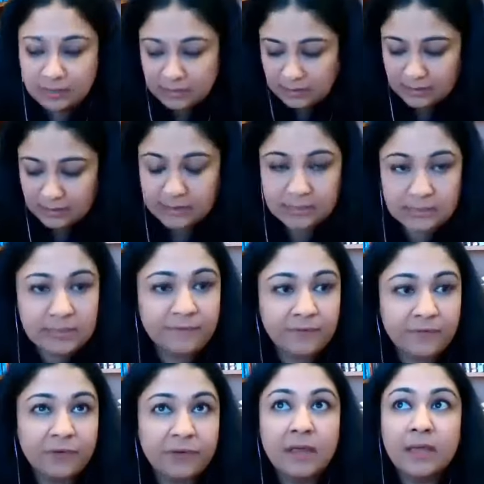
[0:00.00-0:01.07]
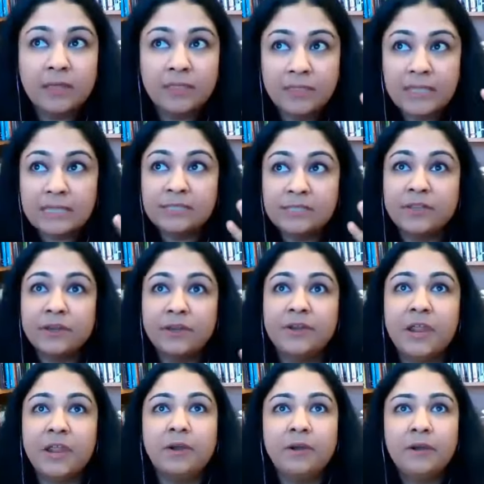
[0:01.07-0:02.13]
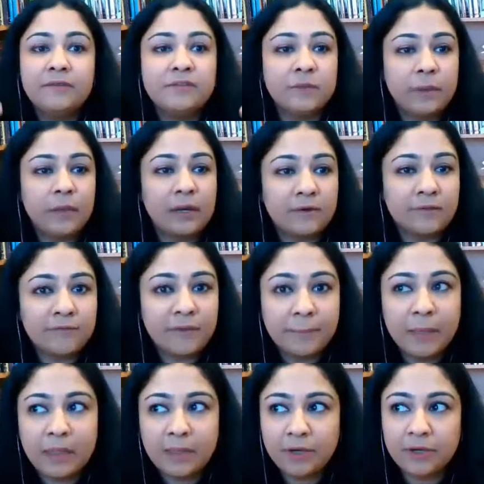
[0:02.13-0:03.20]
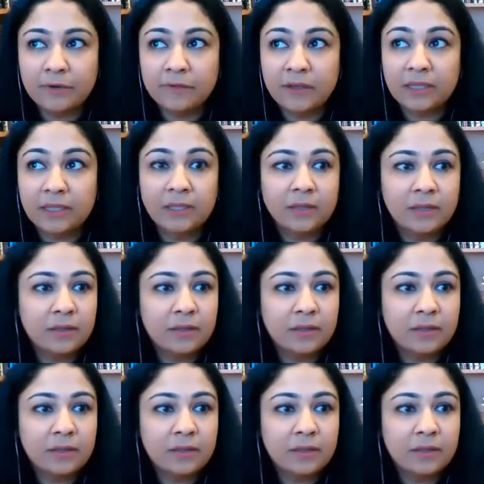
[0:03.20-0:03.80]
this is the these are the narratives we are familiar with,